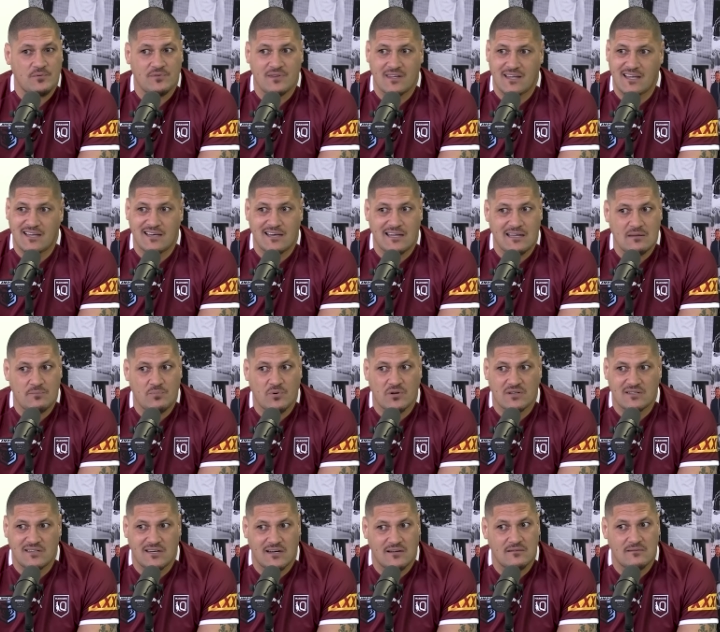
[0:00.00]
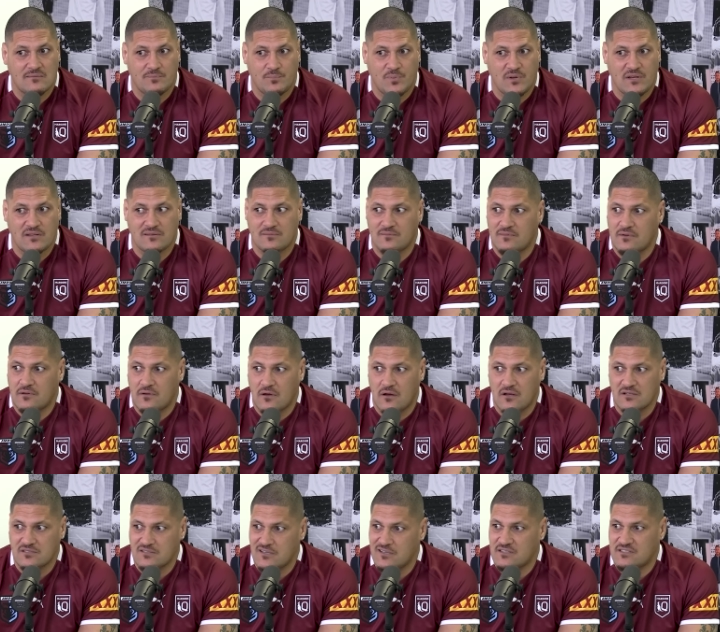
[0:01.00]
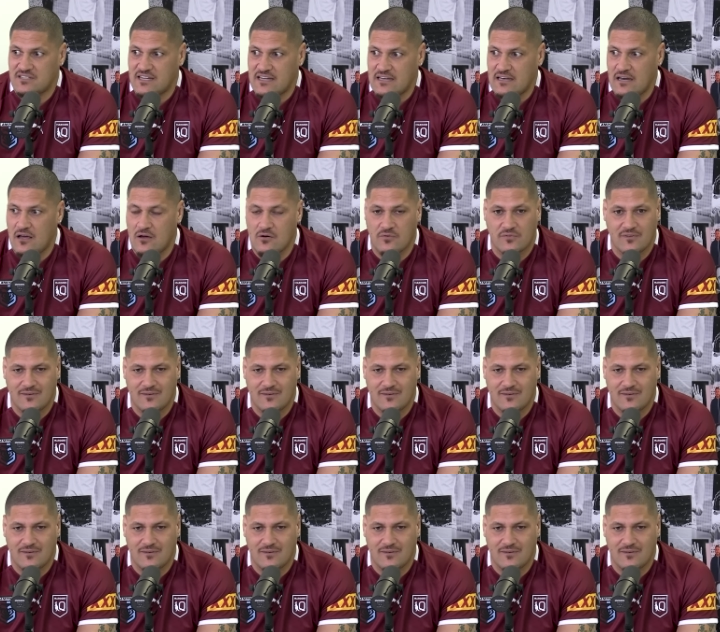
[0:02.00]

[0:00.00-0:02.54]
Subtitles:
and they're getting hit by, you know, big guys like Tino.